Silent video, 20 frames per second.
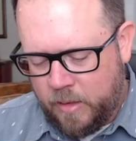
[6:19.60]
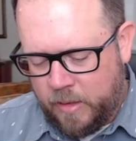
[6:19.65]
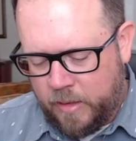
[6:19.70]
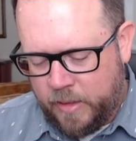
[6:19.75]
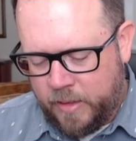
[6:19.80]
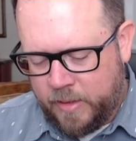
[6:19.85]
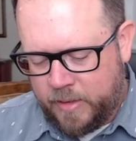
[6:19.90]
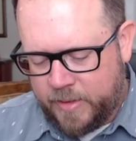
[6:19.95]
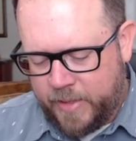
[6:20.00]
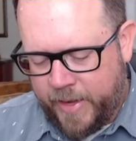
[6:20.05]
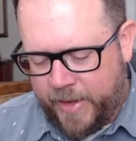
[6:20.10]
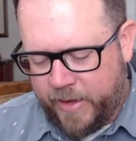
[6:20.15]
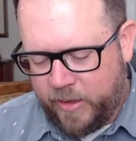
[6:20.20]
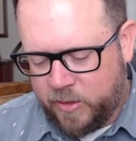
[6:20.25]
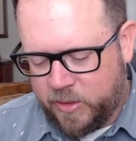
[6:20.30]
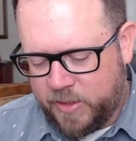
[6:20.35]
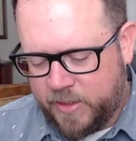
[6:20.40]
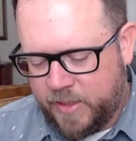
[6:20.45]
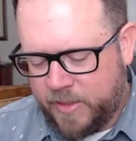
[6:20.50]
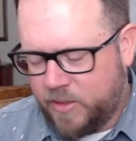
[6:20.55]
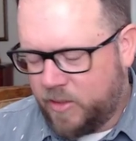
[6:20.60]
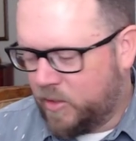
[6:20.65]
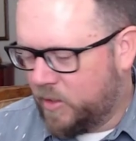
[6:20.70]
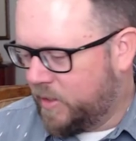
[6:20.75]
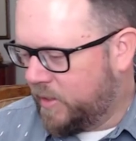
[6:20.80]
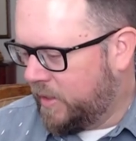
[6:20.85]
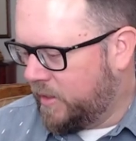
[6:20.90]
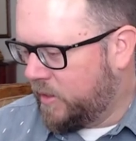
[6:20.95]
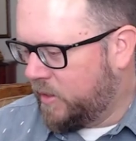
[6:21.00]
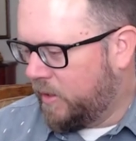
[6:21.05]
is how center
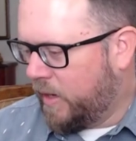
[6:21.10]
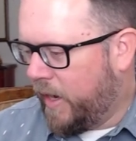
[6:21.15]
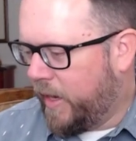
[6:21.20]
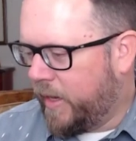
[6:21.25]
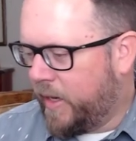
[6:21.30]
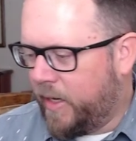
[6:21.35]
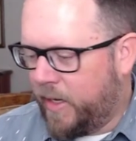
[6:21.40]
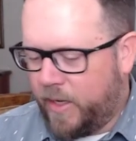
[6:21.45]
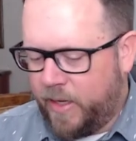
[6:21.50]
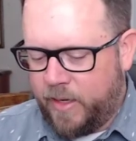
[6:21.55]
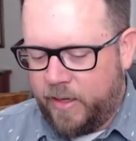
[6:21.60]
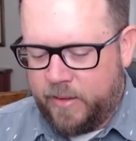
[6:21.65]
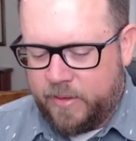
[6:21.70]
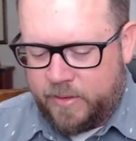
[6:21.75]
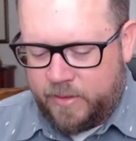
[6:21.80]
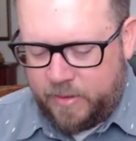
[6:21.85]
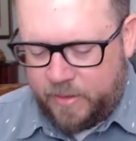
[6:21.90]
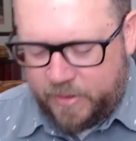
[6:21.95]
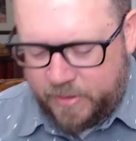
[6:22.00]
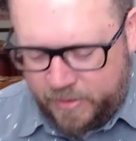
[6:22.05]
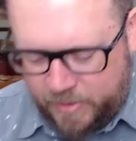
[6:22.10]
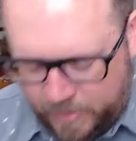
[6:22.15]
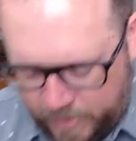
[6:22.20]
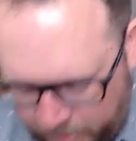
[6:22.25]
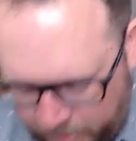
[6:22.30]
center I can get it. So let's see